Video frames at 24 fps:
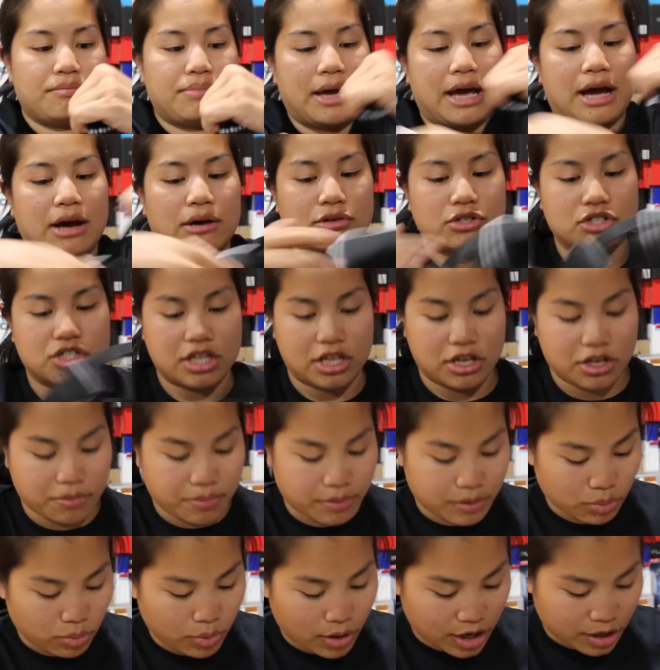pouch that you can
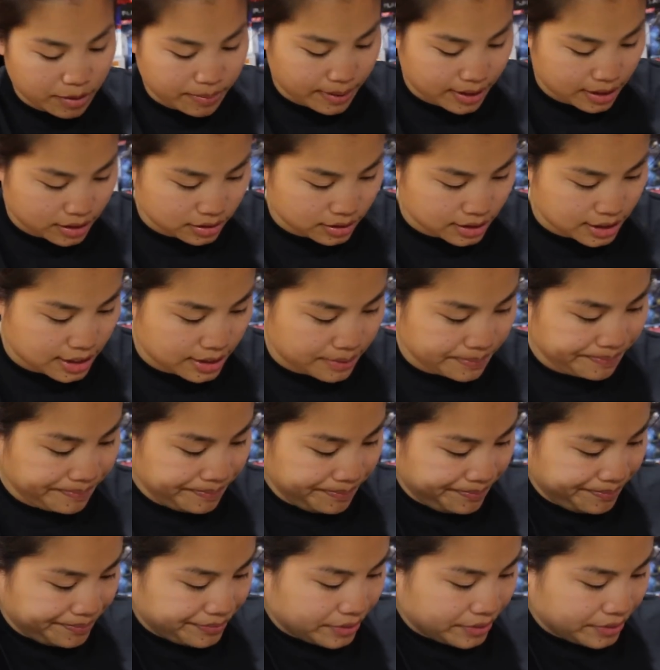put a water bottle in.